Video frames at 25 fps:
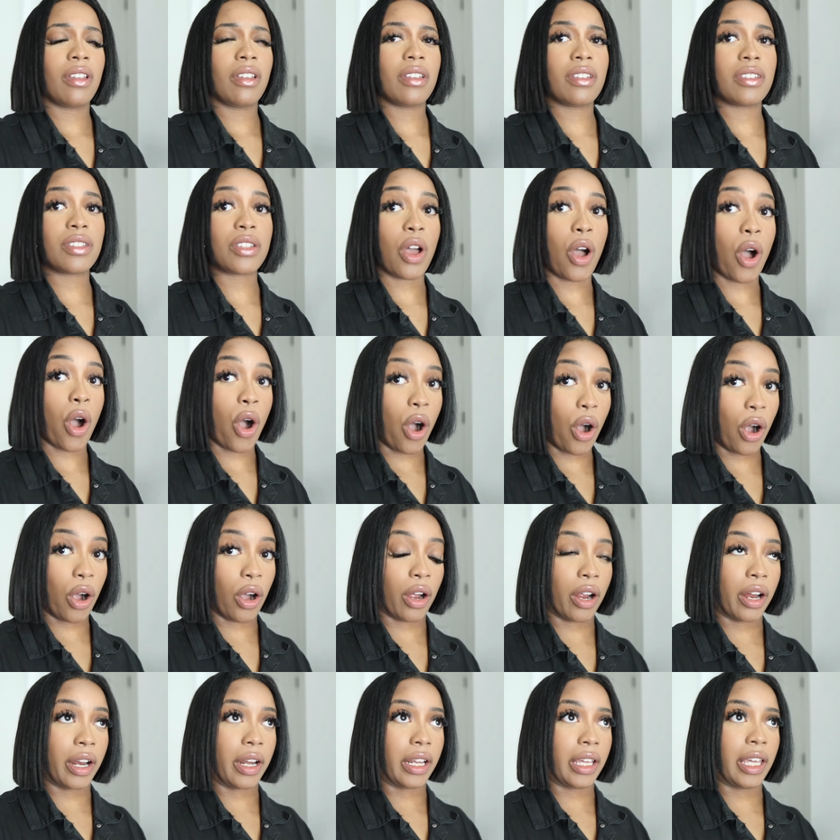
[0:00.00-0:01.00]
it's
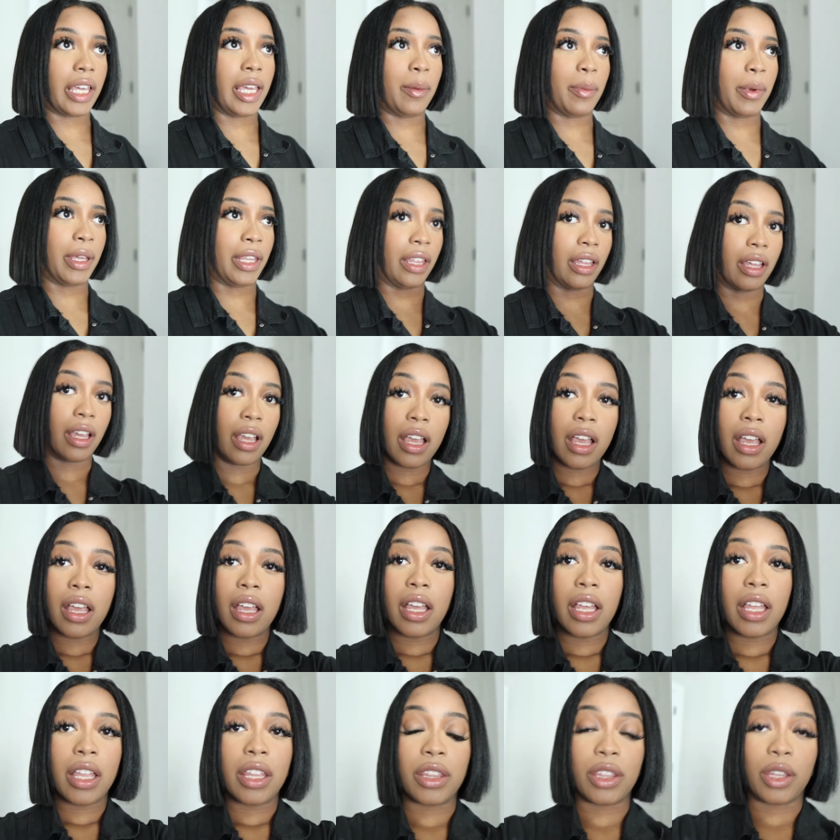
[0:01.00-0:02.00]
hard keeping
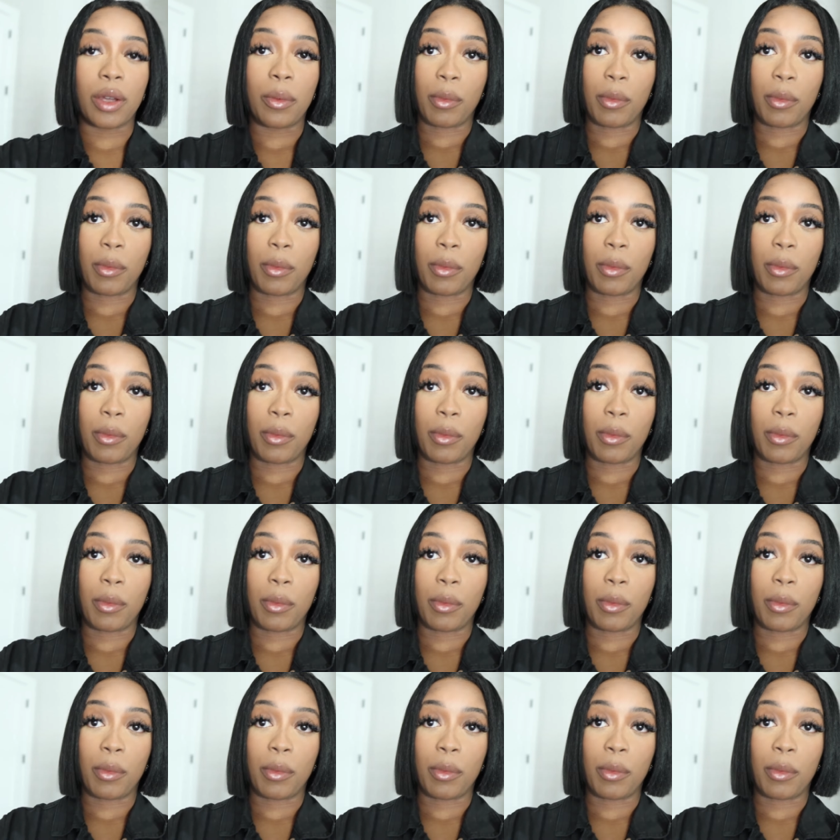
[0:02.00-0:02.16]
the